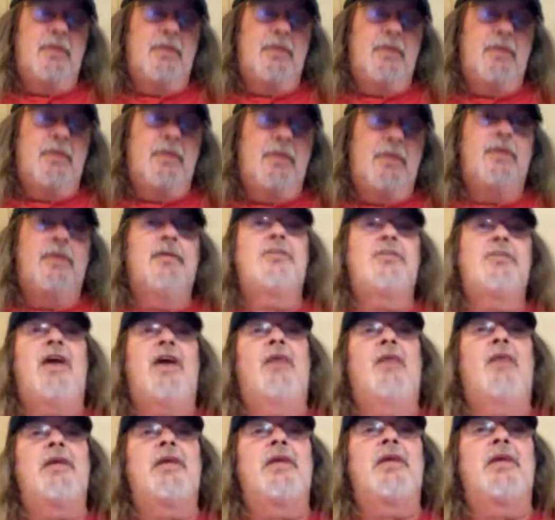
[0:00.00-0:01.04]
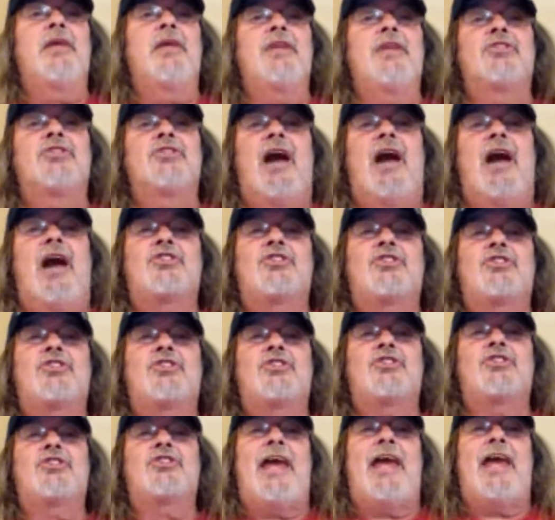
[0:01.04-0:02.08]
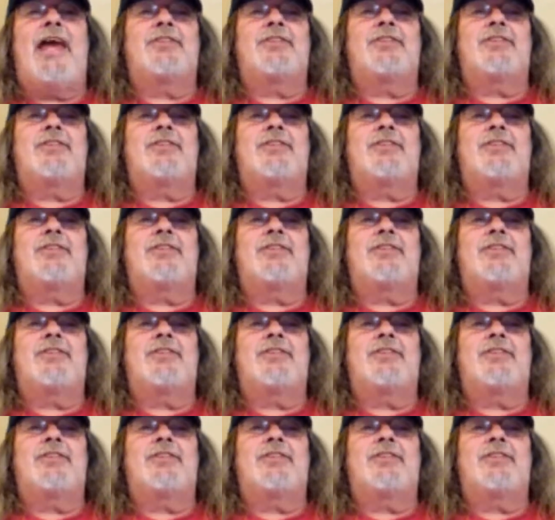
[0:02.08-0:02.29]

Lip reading: Tell me it's not Santa.